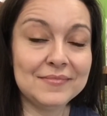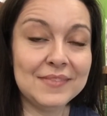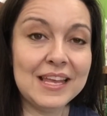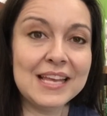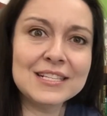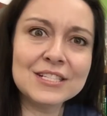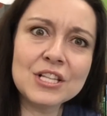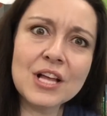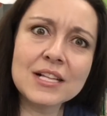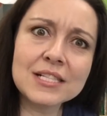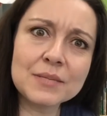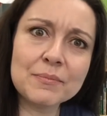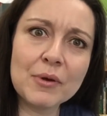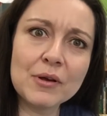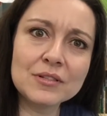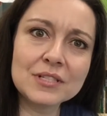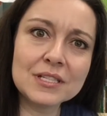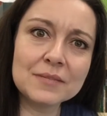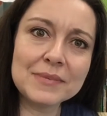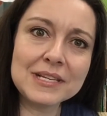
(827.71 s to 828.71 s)
He's not
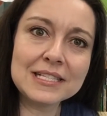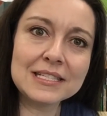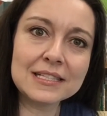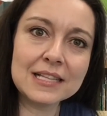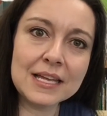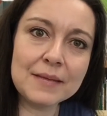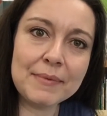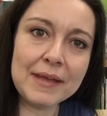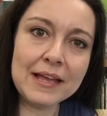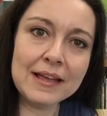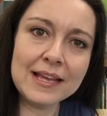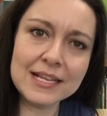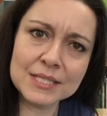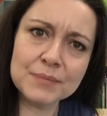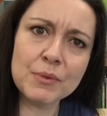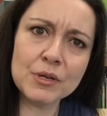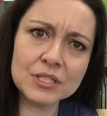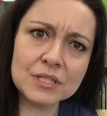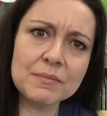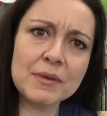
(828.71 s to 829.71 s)
supposed to be sleeping. He's
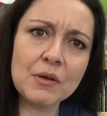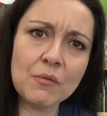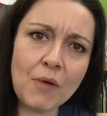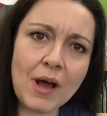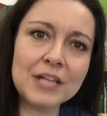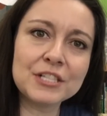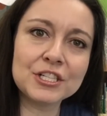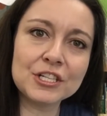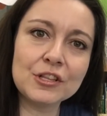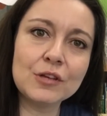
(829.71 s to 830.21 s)
supposed to be watching